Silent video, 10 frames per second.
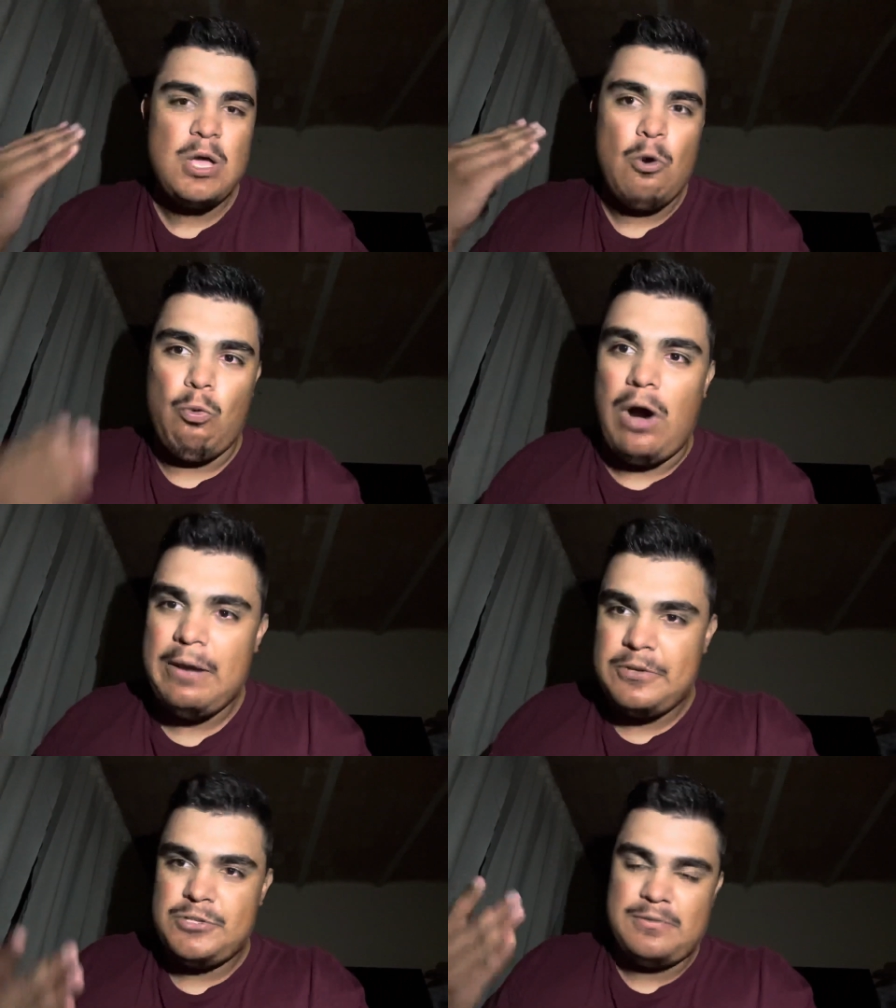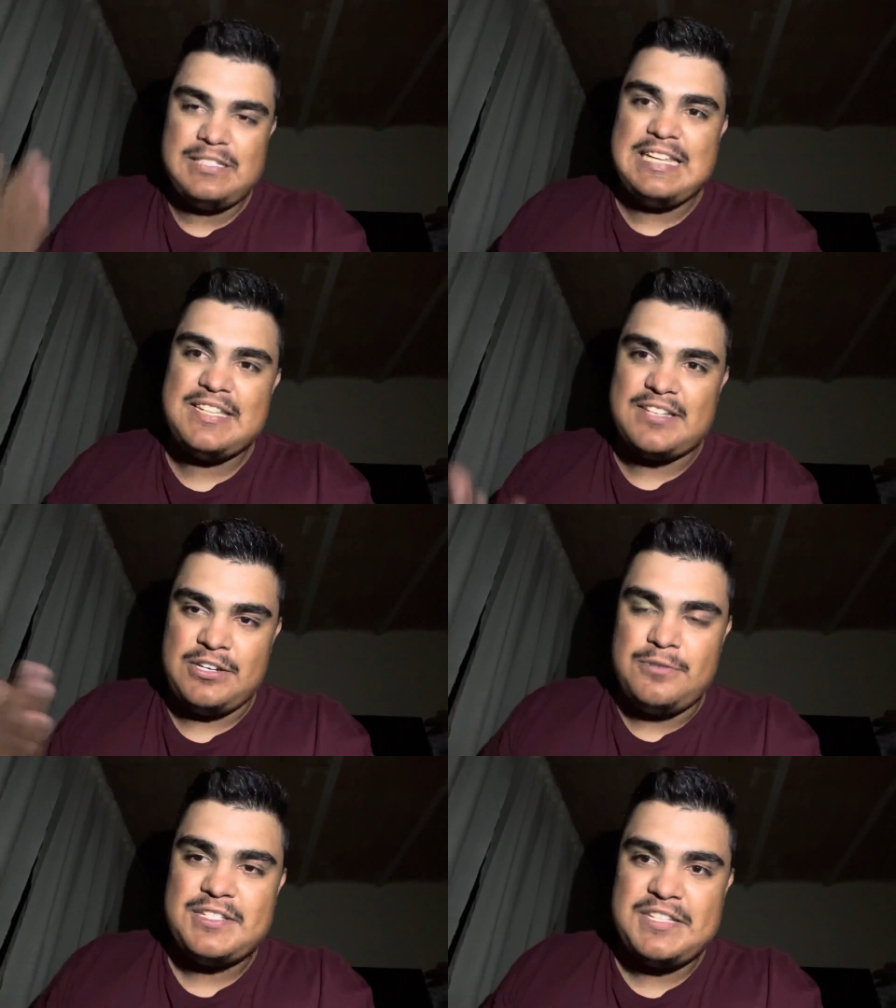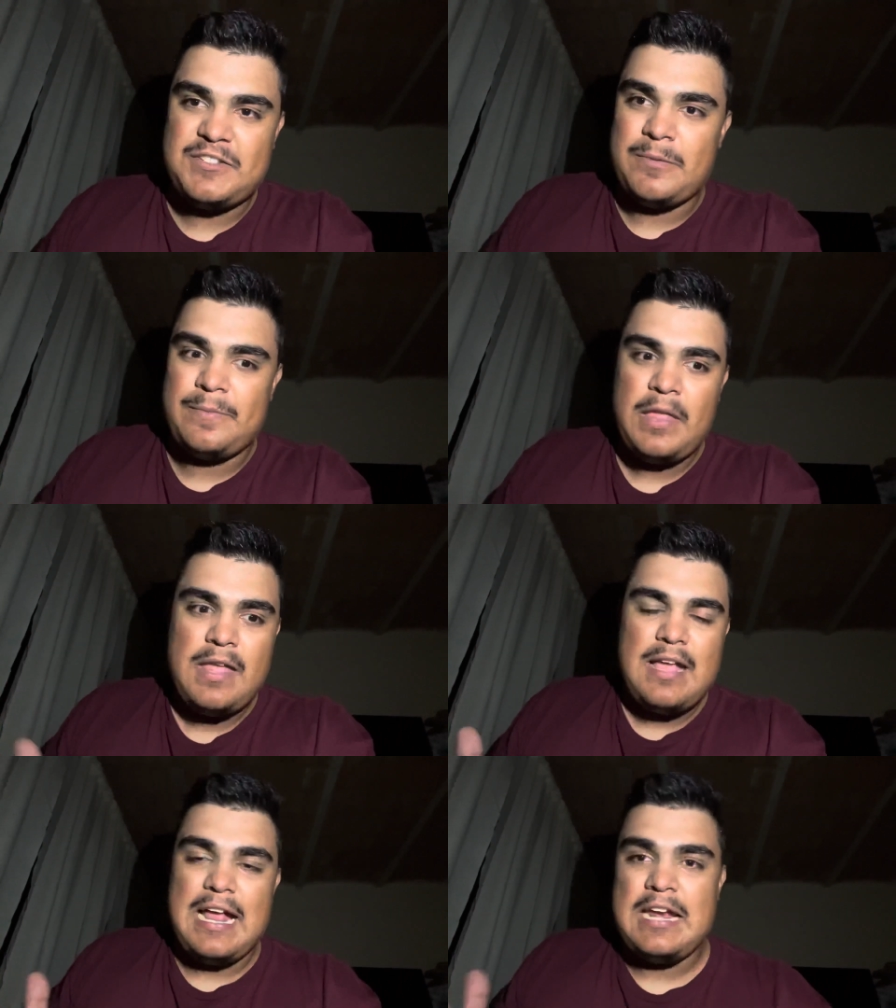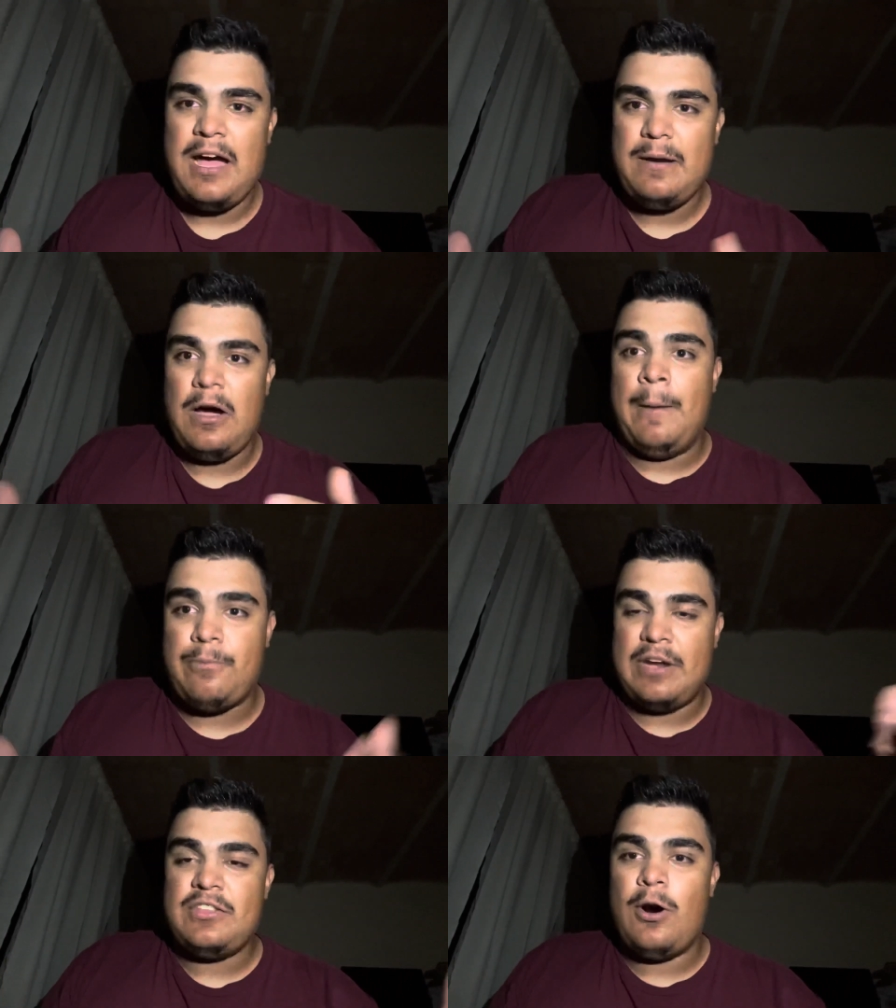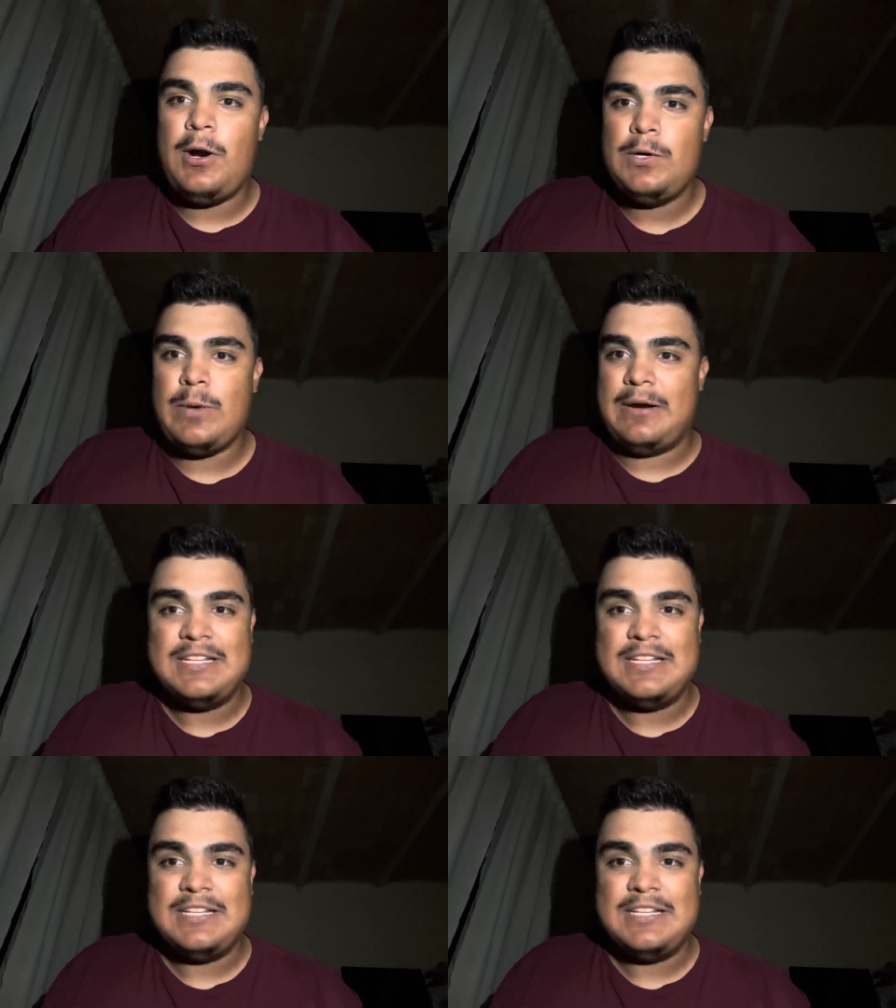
Why would you release a new system and not upgrade the hardware?